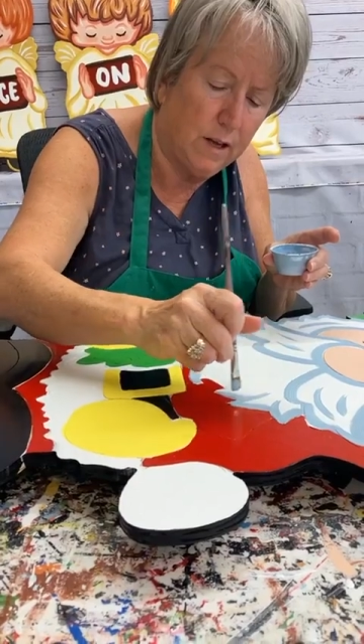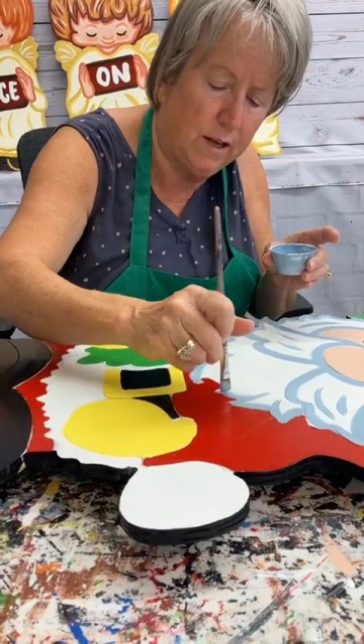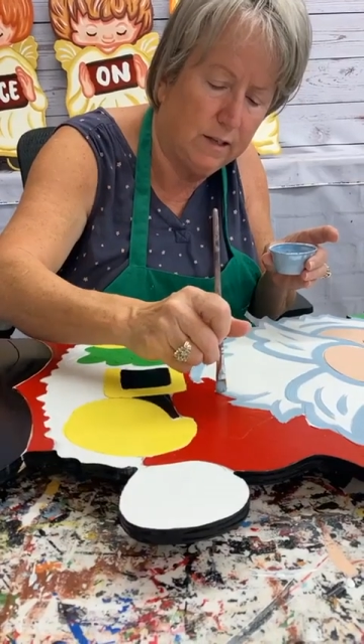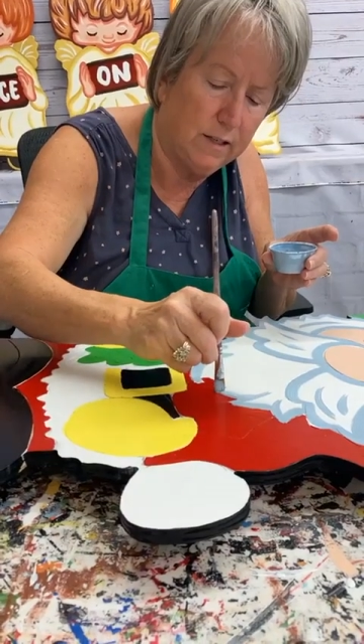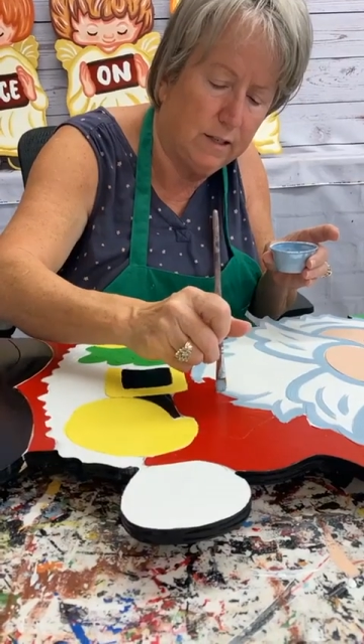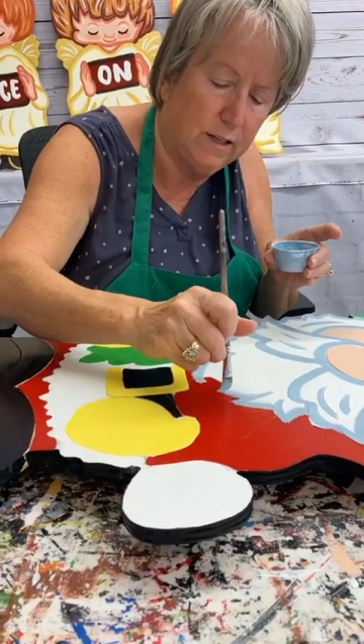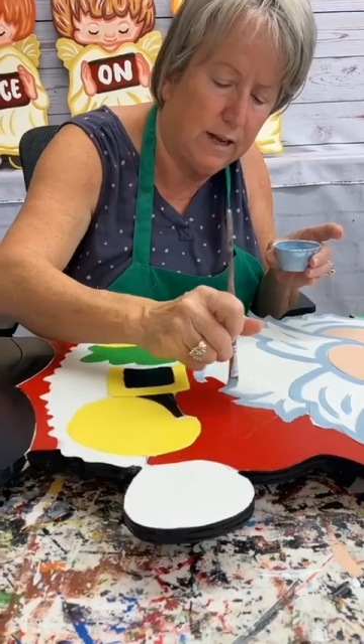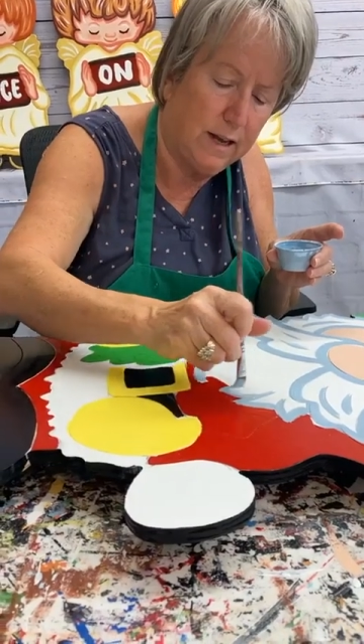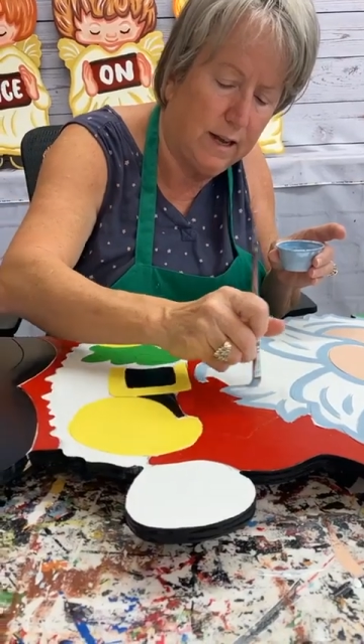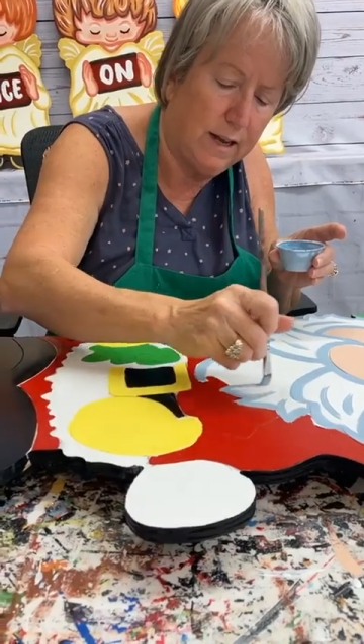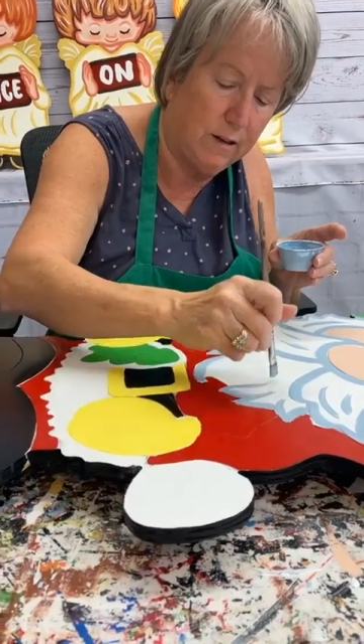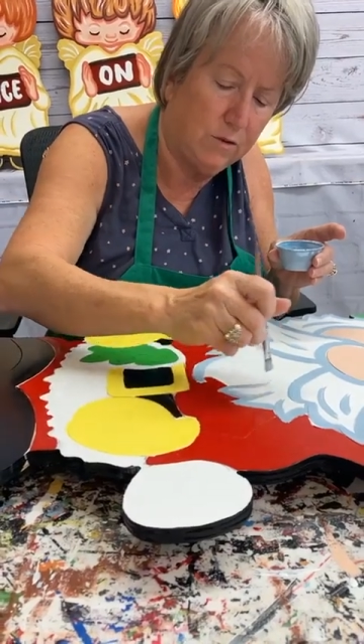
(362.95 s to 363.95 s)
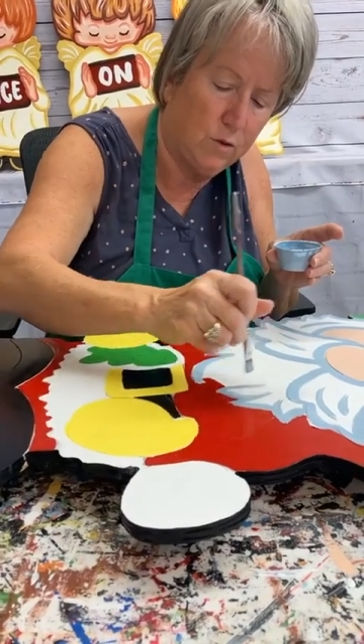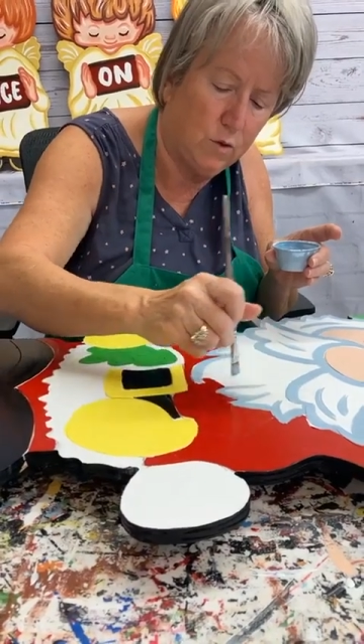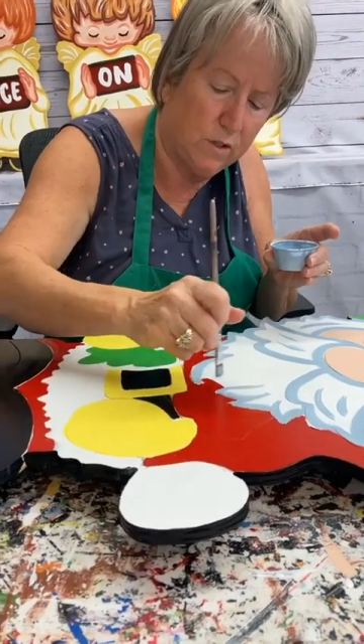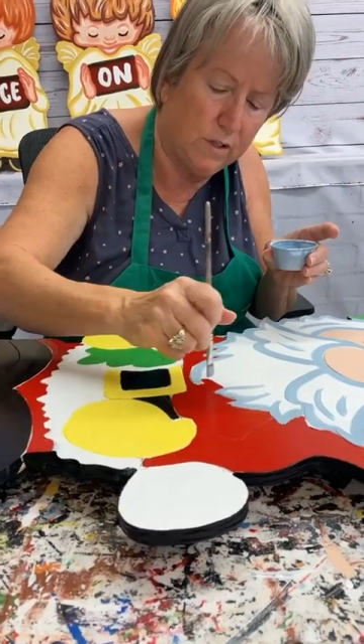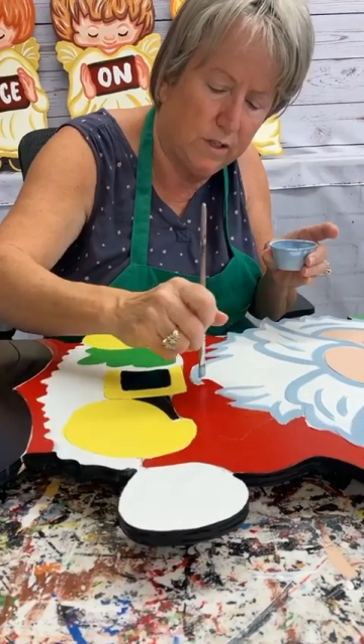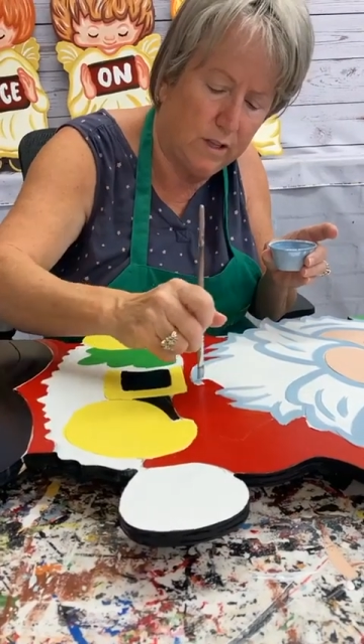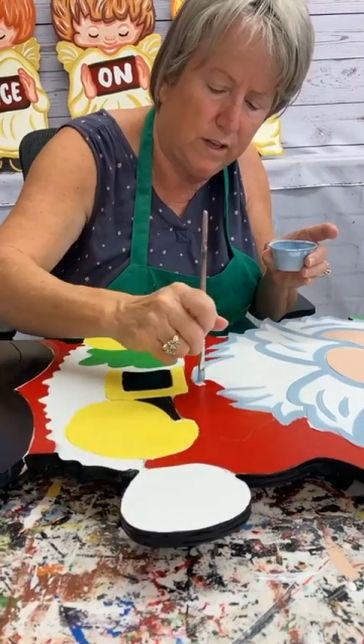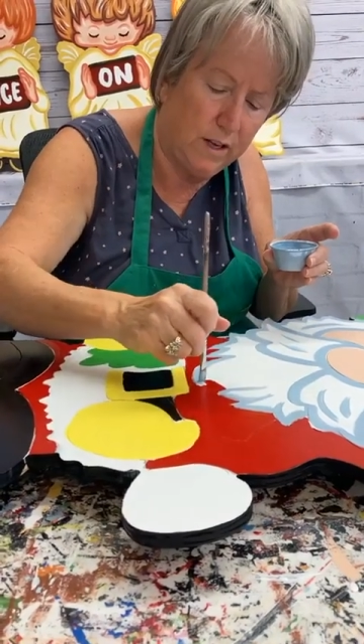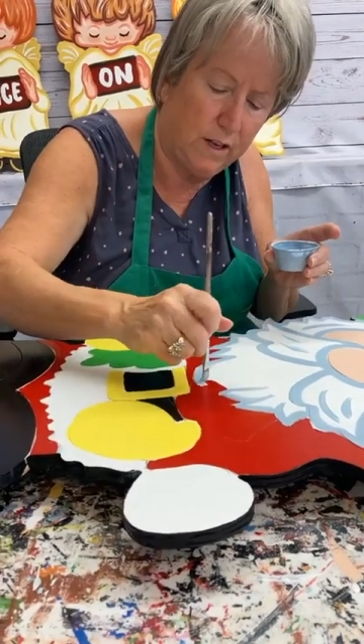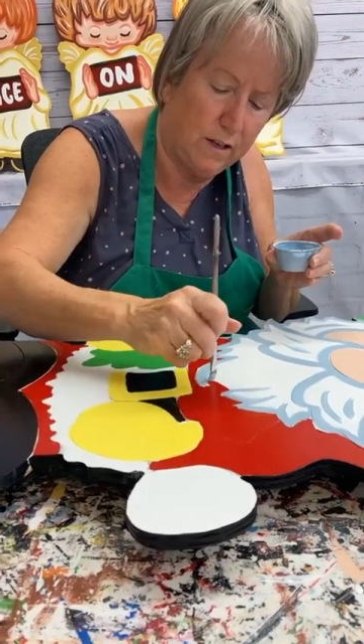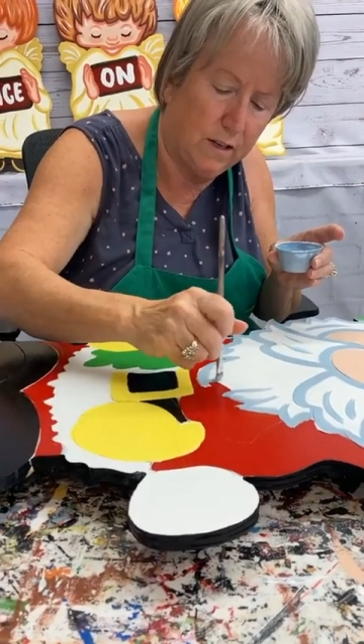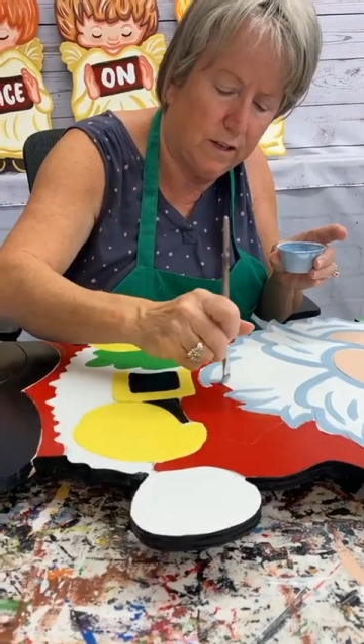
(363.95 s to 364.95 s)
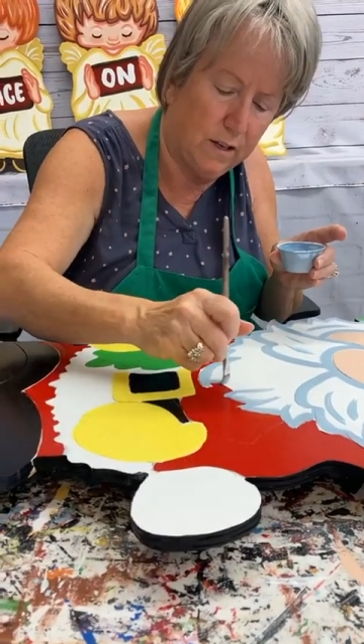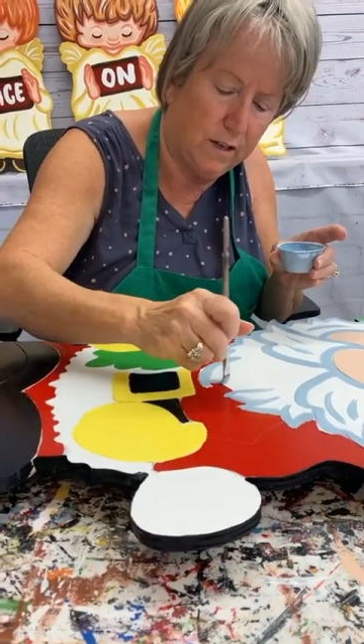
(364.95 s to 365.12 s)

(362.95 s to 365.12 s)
was not to die outdoors in the heat.